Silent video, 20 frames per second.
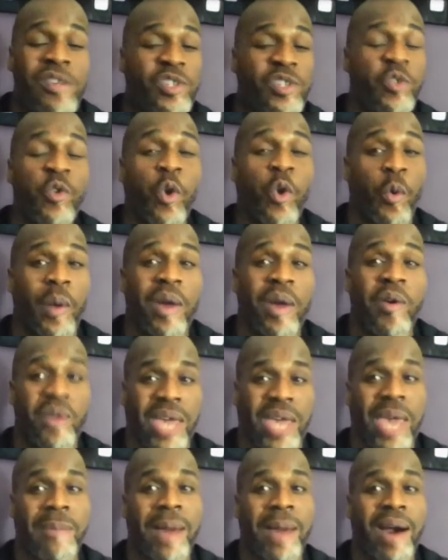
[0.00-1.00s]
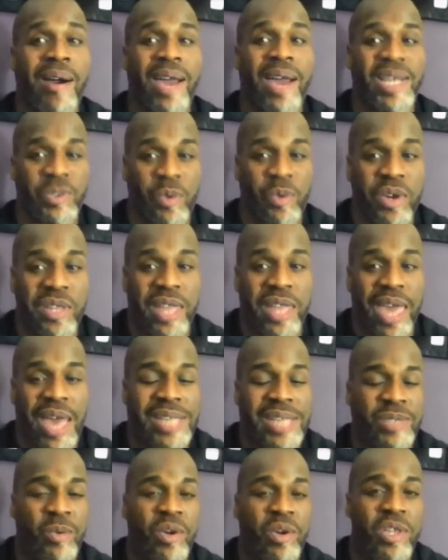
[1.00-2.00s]
Guerrero came out as one of
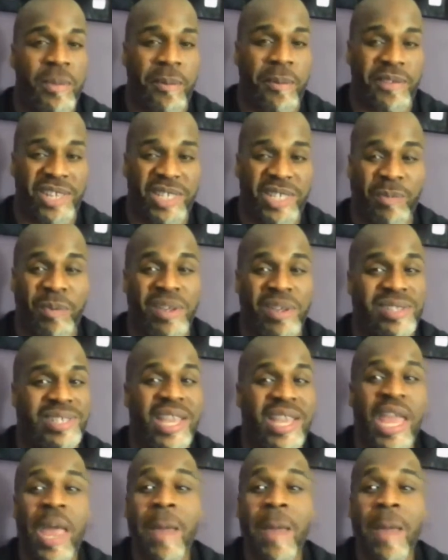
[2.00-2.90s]
the participants.